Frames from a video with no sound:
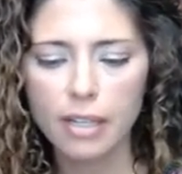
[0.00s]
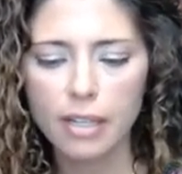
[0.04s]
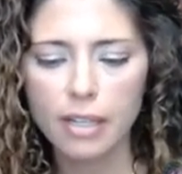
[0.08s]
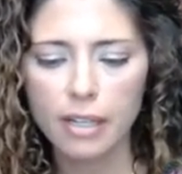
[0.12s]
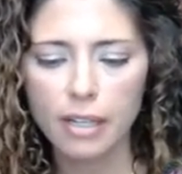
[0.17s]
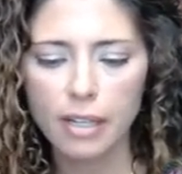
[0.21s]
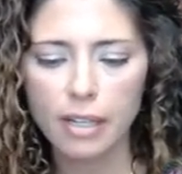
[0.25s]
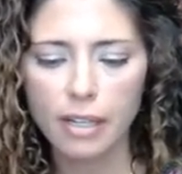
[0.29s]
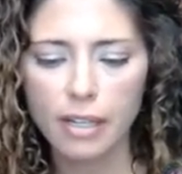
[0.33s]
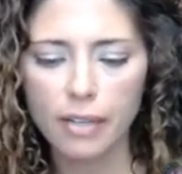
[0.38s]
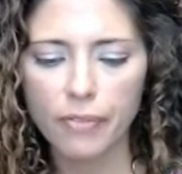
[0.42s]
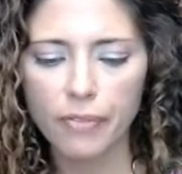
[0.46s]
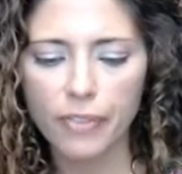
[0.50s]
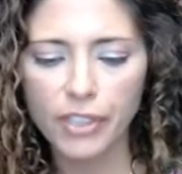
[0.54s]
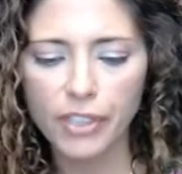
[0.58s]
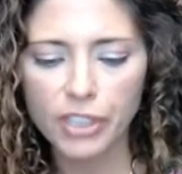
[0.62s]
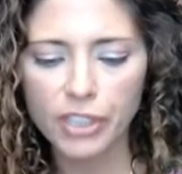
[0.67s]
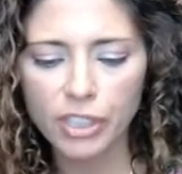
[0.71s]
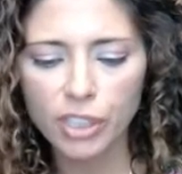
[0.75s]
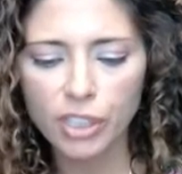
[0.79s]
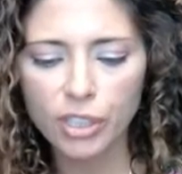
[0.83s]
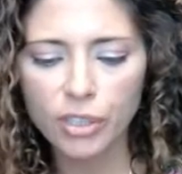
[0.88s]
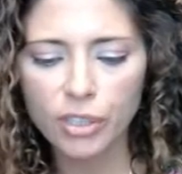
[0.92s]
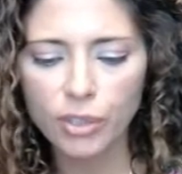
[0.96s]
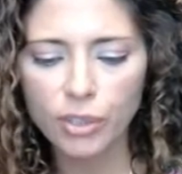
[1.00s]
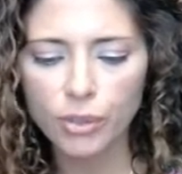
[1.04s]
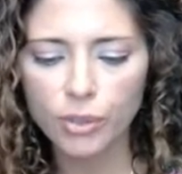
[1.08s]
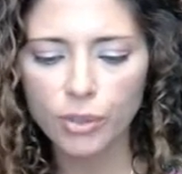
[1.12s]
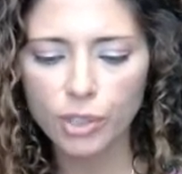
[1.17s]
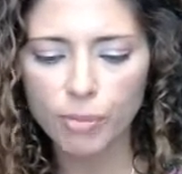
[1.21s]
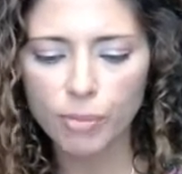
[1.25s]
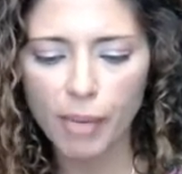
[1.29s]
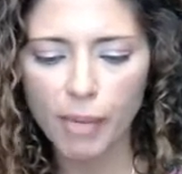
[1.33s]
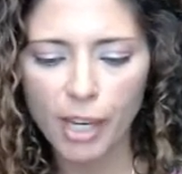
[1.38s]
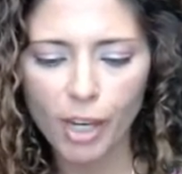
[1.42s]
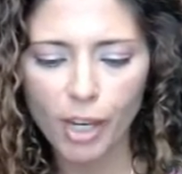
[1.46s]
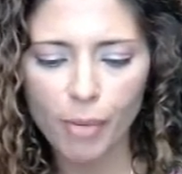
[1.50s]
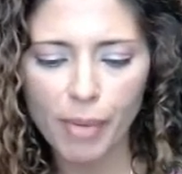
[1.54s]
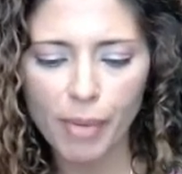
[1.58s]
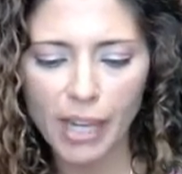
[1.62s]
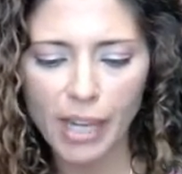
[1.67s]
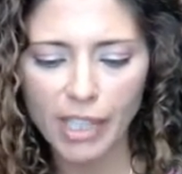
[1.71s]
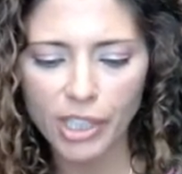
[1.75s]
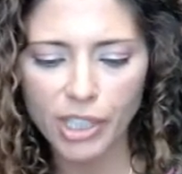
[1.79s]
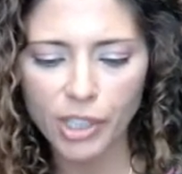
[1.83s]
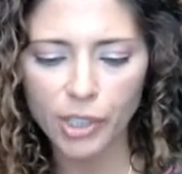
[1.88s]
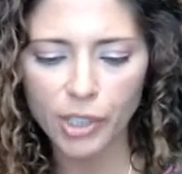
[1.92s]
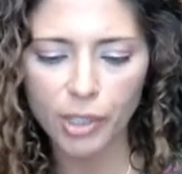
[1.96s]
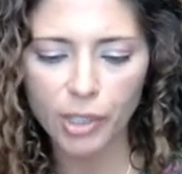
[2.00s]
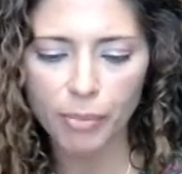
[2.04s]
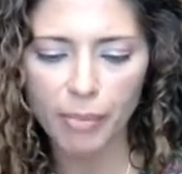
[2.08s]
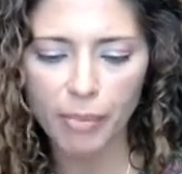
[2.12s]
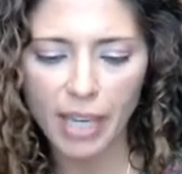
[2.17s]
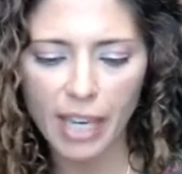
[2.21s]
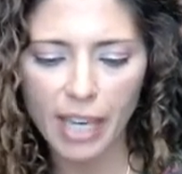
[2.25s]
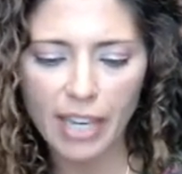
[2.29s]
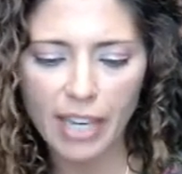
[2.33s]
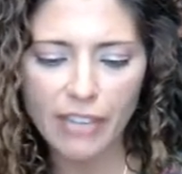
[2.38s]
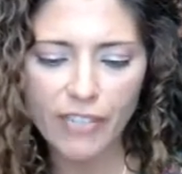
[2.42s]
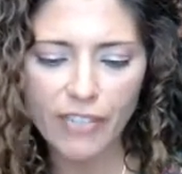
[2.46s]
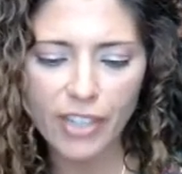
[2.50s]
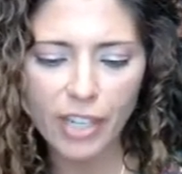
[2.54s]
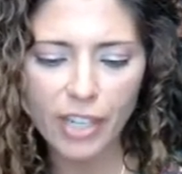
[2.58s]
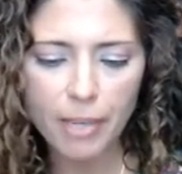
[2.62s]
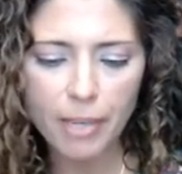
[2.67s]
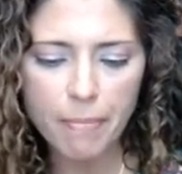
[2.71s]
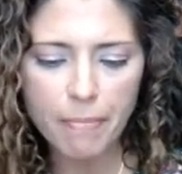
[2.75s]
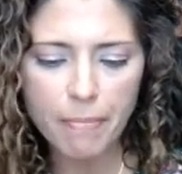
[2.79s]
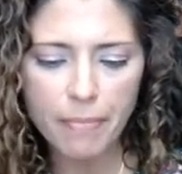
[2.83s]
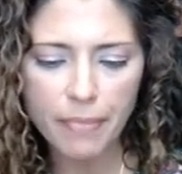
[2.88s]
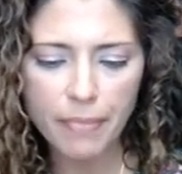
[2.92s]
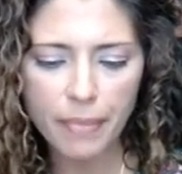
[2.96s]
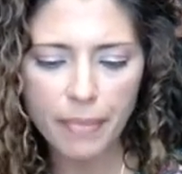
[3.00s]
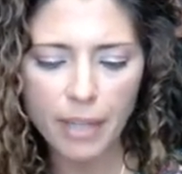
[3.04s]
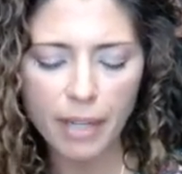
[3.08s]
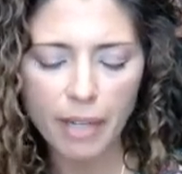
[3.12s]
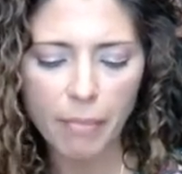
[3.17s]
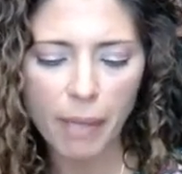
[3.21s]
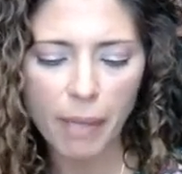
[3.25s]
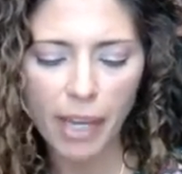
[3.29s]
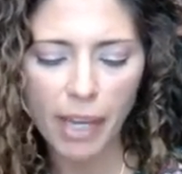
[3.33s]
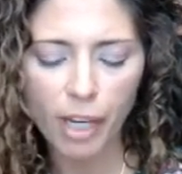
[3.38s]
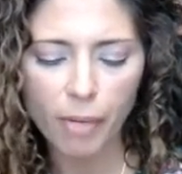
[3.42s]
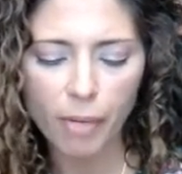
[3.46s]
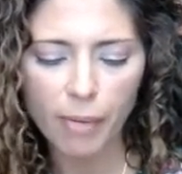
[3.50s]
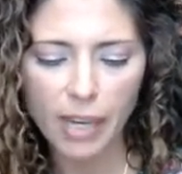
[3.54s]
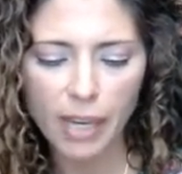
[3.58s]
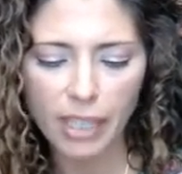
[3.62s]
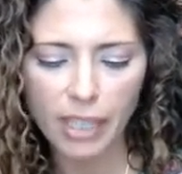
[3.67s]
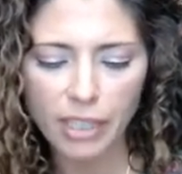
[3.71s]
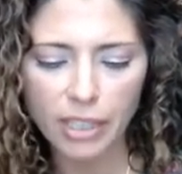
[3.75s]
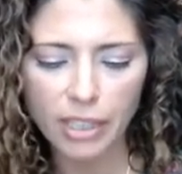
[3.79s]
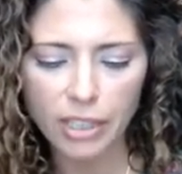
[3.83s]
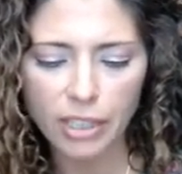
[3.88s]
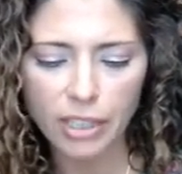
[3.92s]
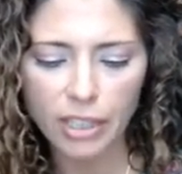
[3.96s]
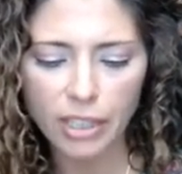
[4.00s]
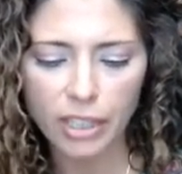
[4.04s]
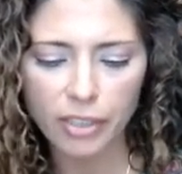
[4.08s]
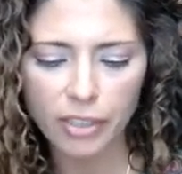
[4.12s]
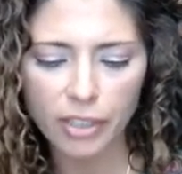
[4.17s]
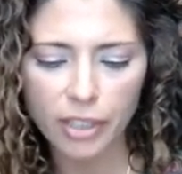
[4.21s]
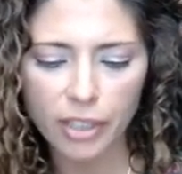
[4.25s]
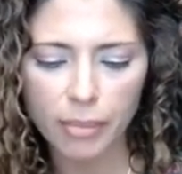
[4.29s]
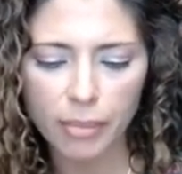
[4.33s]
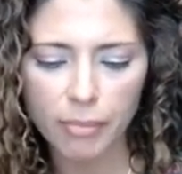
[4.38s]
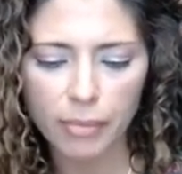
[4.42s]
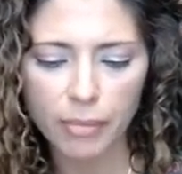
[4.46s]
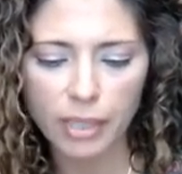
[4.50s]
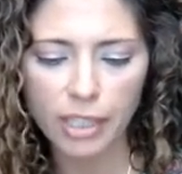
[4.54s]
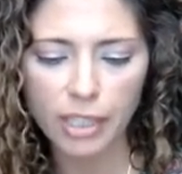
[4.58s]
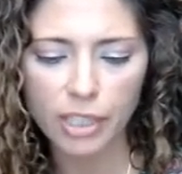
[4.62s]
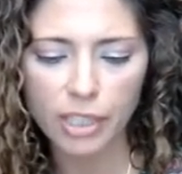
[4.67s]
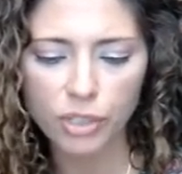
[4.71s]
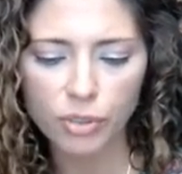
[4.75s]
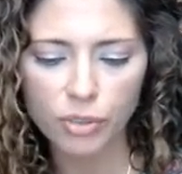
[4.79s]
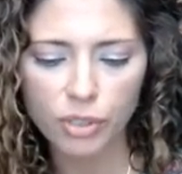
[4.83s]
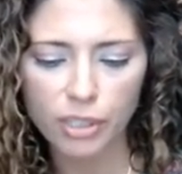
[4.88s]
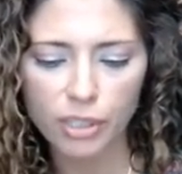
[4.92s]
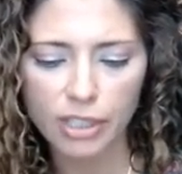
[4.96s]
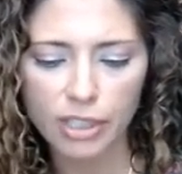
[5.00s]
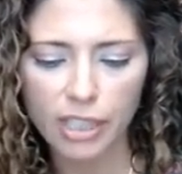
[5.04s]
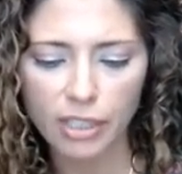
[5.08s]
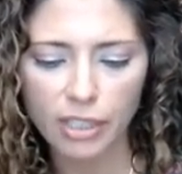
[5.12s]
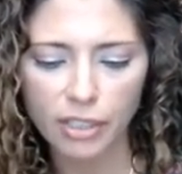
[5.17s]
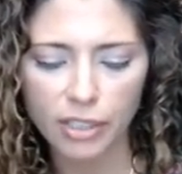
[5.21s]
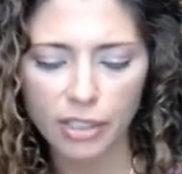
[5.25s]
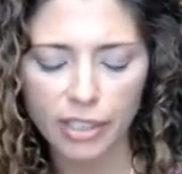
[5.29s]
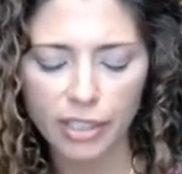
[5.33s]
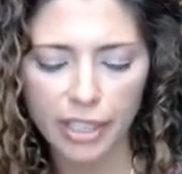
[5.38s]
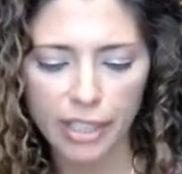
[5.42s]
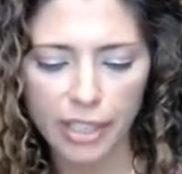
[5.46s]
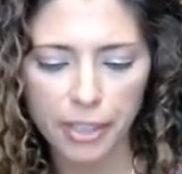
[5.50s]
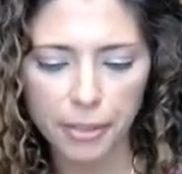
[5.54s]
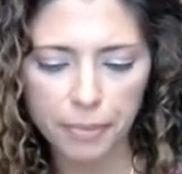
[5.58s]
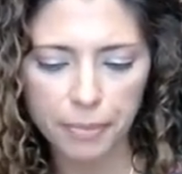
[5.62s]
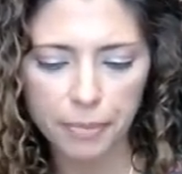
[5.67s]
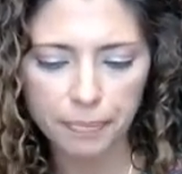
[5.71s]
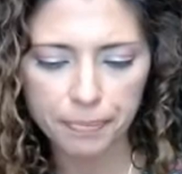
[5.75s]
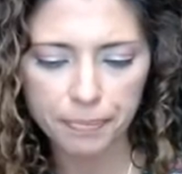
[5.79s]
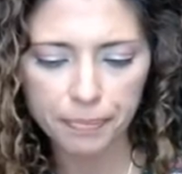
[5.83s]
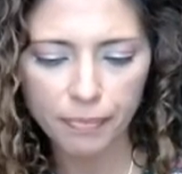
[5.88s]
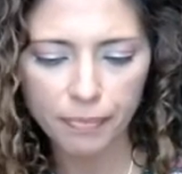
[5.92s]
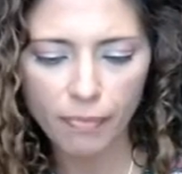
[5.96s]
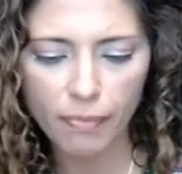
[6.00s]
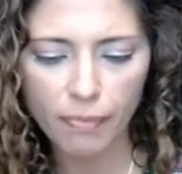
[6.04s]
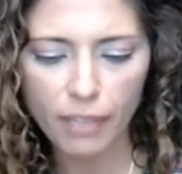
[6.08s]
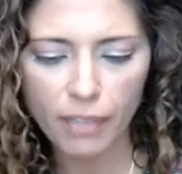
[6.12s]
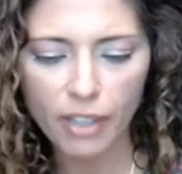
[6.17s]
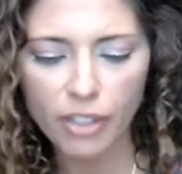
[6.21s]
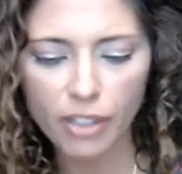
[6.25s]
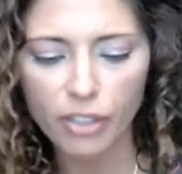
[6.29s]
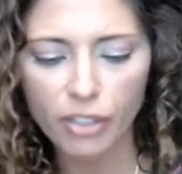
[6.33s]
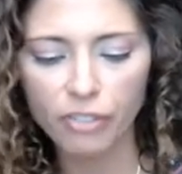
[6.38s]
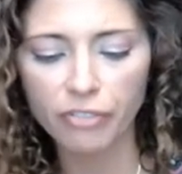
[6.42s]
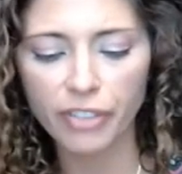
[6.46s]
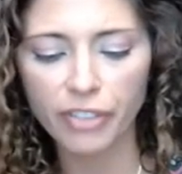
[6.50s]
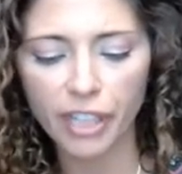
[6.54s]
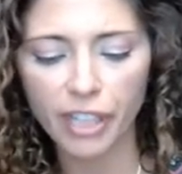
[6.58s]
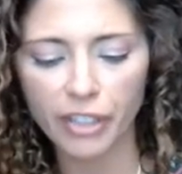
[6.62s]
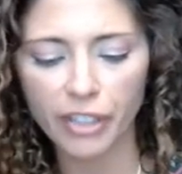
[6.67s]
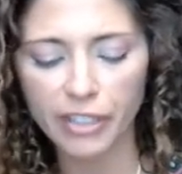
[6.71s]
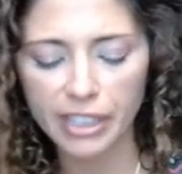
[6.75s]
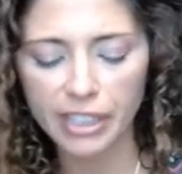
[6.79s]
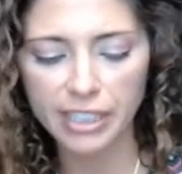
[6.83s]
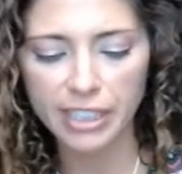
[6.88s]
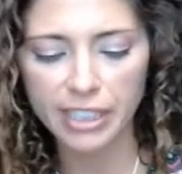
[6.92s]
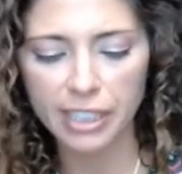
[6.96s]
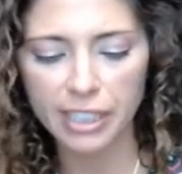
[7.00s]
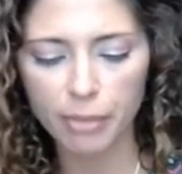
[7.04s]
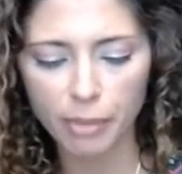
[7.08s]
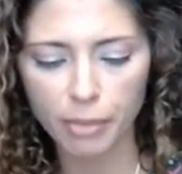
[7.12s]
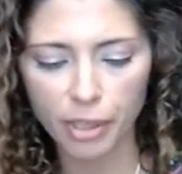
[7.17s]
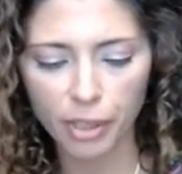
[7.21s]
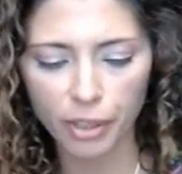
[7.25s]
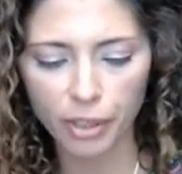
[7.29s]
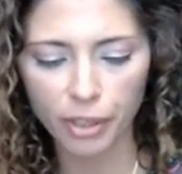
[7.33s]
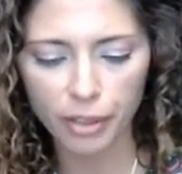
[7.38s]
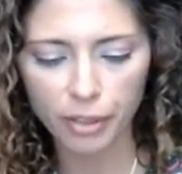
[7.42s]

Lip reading: This includes Mycobacterium avium and Mycobacterium intracellular. They're very similar,